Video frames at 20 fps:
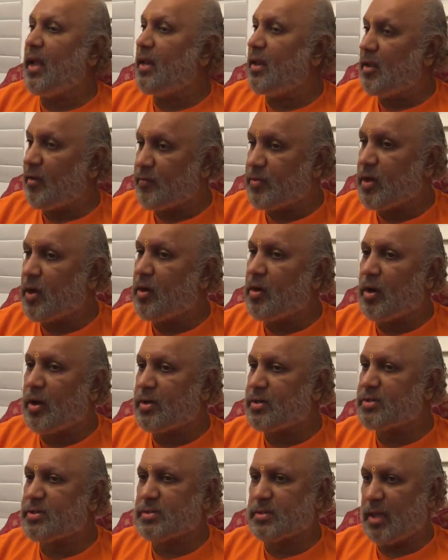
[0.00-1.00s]
any of the
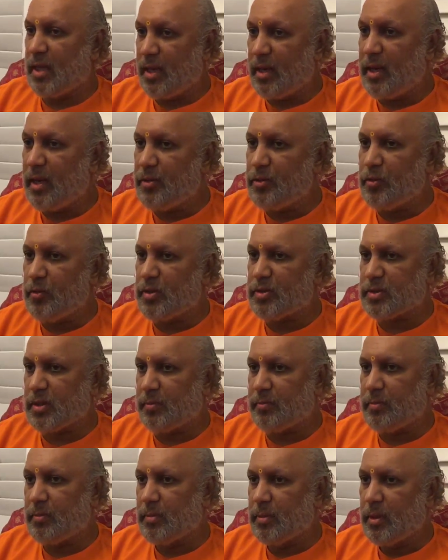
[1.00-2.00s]
gods in
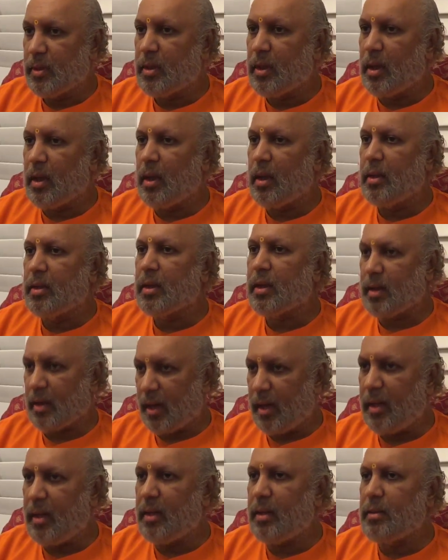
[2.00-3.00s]
Hinduism
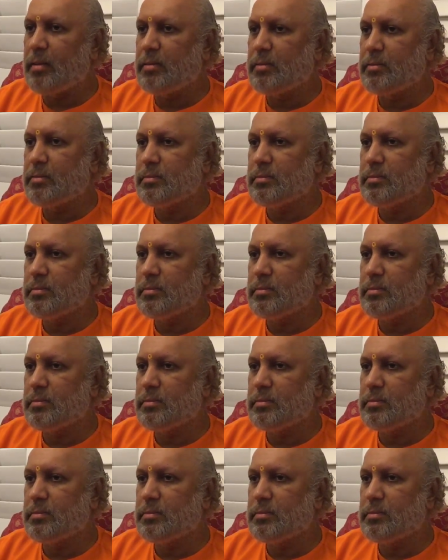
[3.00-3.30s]
crying?